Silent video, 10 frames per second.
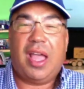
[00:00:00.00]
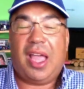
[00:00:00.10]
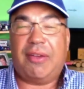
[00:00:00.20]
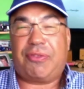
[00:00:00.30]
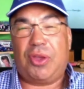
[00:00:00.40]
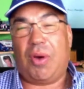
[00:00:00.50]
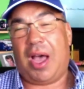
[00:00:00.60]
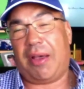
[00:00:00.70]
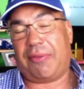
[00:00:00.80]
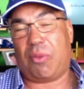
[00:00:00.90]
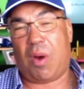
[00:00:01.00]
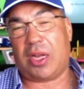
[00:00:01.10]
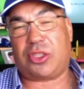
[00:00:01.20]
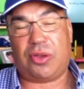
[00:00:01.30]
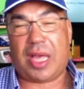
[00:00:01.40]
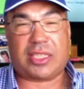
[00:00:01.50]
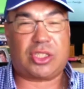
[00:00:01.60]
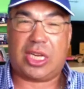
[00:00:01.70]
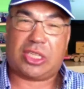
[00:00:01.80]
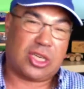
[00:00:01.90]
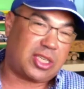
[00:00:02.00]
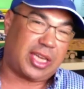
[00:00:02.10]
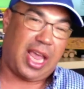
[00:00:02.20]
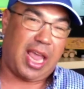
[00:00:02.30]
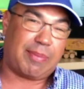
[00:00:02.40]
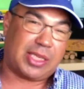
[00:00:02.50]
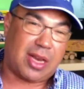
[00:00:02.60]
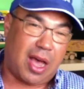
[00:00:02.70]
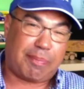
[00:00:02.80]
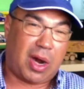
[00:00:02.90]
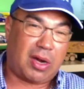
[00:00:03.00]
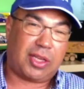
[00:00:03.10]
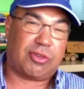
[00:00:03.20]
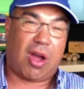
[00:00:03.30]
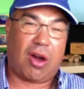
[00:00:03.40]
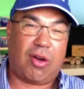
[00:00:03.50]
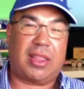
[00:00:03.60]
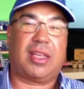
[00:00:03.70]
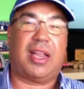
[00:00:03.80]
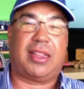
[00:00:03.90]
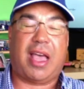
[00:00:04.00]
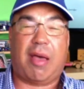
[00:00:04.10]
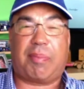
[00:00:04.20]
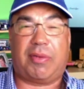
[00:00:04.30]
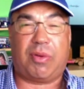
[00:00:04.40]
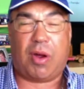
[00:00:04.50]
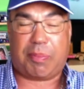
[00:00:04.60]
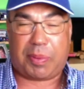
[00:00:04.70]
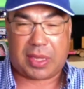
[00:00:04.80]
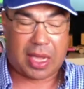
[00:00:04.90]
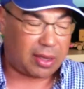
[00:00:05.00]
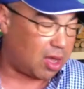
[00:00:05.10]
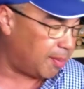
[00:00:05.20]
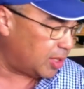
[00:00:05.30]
if you want to, it's just a game. It's not part of the draw or anything like that. But if you want to put that in the comments,